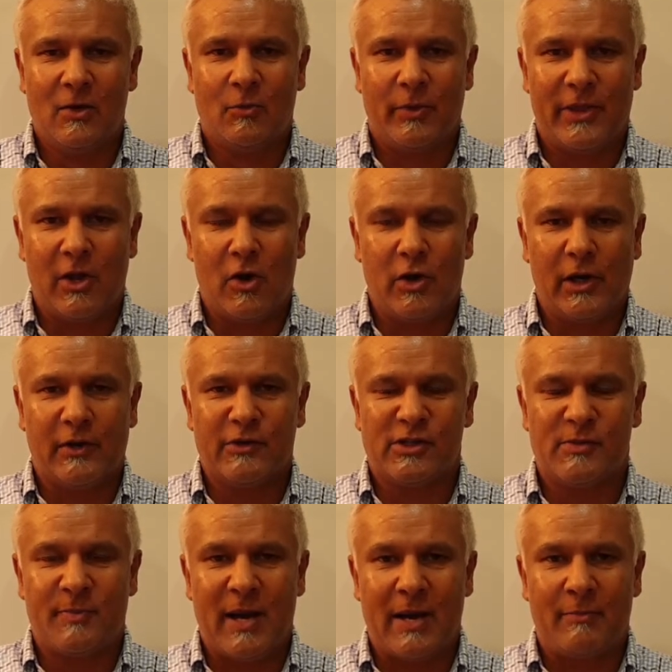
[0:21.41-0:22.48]
with the ongoing
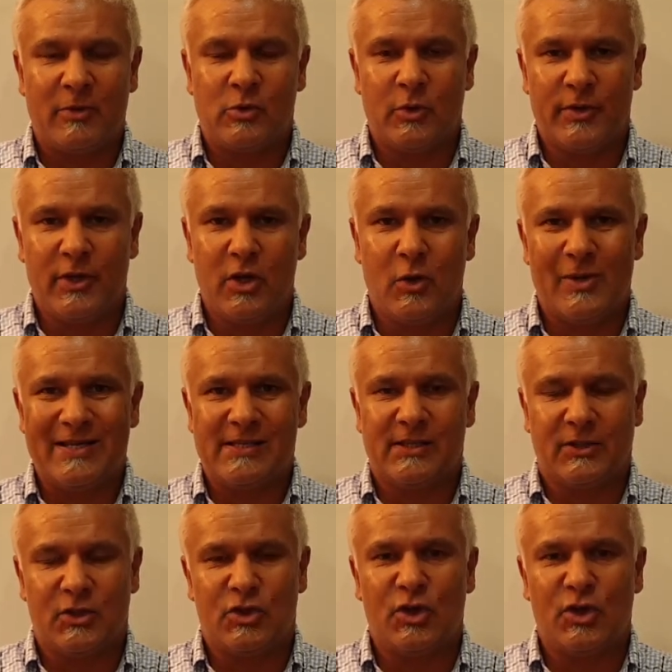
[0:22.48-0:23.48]
spat between the US and